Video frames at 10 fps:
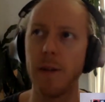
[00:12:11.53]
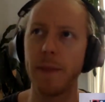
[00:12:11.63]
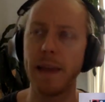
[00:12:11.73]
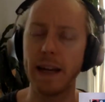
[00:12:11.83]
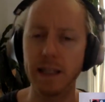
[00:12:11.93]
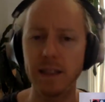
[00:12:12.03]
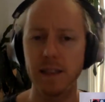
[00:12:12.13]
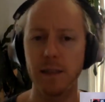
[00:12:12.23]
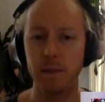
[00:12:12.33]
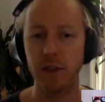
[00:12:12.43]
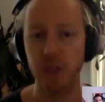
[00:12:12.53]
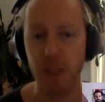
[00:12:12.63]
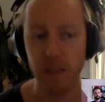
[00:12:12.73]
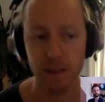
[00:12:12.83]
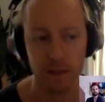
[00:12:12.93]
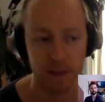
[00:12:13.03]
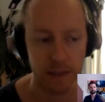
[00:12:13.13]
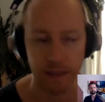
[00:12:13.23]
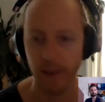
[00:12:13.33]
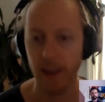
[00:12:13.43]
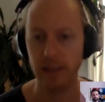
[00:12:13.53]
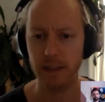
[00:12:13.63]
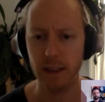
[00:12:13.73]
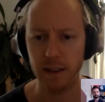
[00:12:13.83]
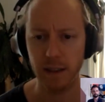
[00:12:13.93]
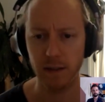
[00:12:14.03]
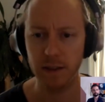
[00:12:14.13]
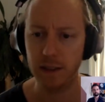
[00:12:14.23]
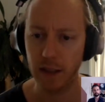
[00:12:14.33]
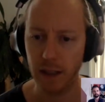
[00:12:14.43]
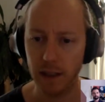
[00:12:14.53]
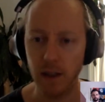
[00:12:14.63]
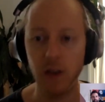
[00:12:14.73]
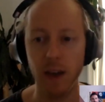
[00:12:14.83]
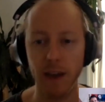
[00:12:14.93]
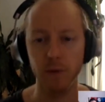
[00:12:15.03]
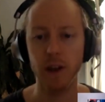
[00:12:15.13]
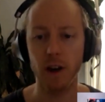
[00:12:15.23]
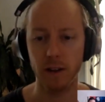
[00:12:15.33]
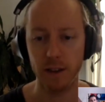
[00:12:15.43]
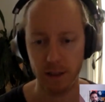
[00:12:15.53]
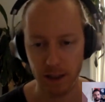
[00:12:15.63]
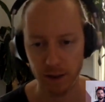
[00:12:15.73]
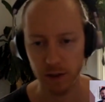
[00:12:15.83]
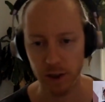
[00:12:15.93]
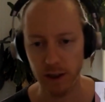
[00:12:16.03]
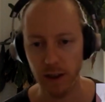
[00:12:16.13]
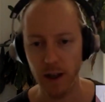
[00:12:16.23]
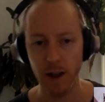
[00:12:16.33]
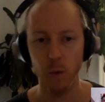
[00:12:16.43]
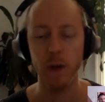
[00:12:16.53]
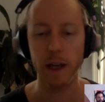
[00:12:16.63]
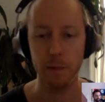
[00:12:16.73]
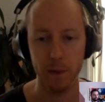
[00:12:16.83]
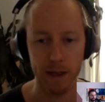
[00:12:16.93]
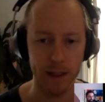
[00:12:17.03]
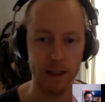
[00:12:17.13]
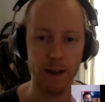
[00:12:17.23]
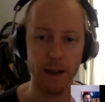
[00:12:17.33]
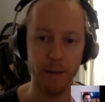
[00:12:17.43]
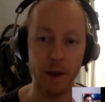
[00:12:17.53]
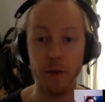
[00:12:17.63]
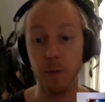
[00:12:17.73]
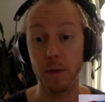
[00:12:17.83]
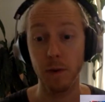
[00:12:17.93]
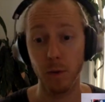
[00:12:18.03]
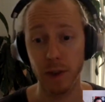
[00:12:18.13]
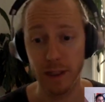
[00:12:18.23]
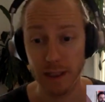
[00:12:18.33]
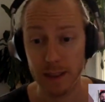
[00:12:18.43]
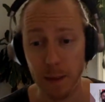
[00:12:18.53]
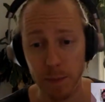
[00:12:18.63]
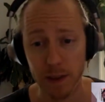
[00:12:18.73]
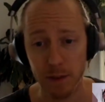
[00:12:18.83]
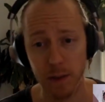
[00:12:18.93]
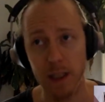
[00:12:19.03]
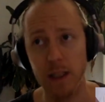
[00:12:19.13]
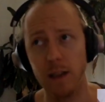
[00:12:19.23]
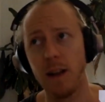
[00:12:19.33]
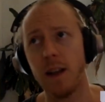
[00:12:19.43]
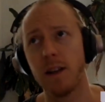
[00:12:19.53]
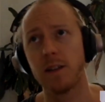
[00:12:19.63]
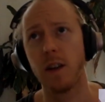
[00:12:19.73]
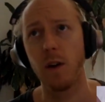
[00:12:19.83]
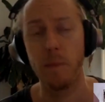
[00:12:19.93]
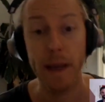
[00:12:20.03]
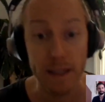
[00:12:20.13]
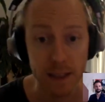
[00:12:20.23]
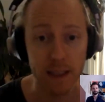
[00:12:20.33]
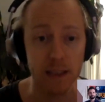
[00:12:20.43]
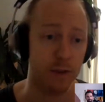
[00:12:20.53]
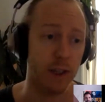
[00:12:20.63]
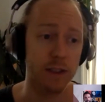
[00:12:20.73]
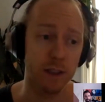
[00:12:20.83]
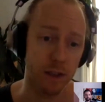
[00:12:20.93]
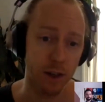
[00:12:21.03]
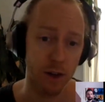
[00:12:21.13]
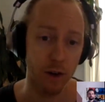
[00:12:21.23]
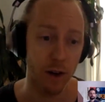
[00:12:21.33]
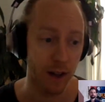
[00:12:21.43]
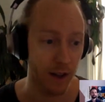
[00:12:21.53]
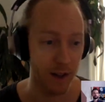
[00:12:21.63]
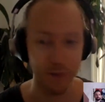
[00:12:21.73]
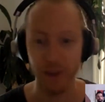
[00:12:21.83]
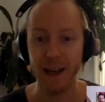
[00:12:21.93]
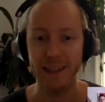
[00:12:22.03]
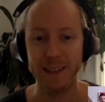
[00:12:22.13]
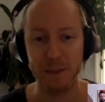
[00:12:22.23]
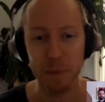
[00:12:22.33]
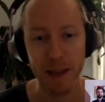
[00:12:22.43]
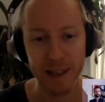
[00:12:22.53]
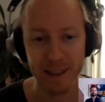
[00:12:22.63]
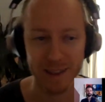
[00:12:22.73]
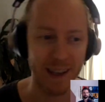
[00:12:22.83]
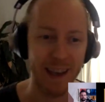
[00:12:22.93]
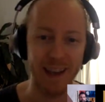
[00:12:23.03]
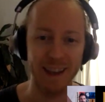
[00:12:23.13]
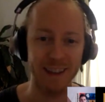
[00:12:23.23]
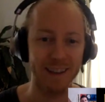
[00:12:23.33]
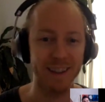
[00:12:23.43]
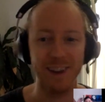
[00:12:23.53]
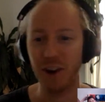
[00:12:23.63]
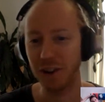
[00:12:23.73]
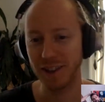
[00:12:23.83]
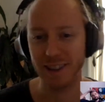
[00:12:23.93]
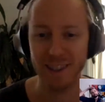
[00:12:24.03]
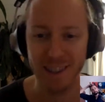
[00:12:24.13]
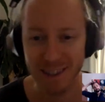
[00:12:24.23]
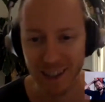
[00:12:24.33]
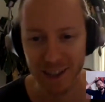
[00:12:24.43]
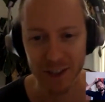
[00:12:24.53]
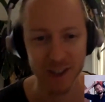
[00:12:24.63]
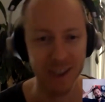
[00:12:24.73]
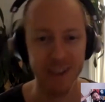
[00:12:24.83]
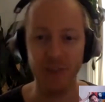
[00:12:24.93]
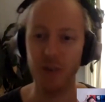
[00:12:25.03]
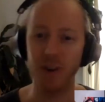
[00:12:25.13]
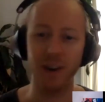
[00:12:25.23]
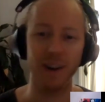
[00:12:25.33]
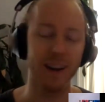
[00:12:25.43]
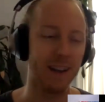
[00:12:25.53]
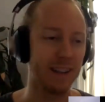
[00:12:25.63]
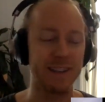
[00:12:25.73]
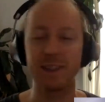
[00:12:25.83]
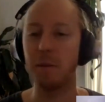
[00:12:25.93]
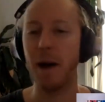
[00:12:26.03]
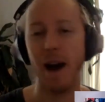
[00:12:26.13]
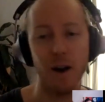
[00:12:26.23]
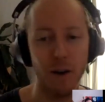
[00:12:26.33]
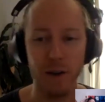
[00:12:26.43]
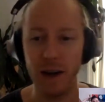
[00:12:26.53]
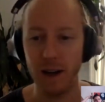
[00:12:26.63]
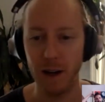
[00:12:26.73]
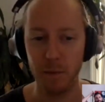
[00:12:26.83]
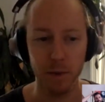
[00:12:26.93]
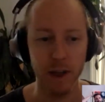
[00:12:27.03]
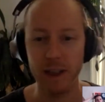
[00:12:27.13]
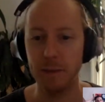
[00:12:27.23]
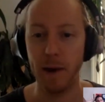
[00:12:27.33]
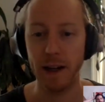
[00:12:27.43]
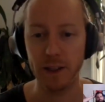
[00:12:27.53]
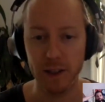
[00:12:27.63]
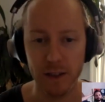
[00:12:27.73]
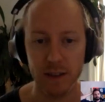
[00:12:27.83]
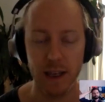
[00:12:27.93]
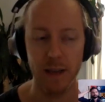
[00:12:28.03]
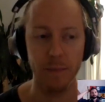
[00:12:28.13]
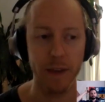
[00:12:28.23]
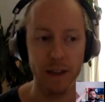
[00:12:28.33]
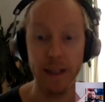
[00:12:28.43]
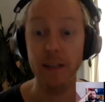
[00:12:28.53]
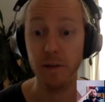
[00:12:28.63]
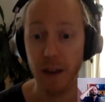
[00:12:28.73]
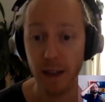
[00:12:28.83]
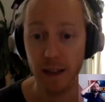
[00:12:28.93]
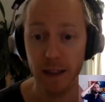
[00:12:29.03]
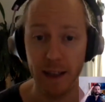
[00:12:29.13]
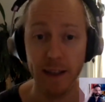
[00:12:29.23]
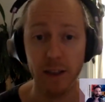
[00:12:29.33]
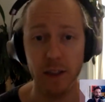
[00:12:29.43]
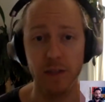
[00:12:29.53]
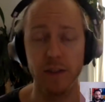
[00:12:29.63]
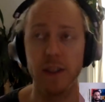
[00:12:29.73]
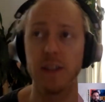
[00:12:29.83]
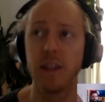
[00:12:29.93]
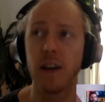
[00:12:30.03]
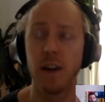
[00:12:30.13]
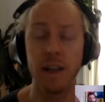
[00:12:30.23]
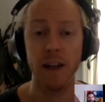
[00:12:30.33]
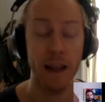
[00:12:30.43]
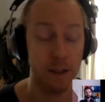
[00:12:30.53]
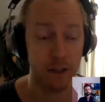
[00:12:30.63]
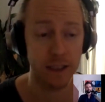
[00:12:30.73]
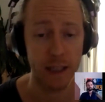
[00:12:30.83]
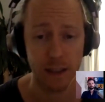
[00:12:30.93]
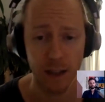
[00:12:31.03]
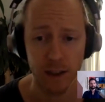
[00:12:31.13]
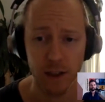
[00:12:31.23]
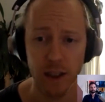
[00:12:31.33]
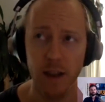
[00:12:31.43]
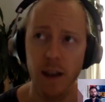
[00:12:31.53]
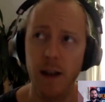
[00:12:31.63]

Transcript: And I could see machines seeing that incentive and saying, okay, if we harness energy, we get money, and other people are willing to accept this money. So it makes sense for us to go fly into space and harness the sun's energy, or somehow plug in miners and innovate in energy field or in energy technology.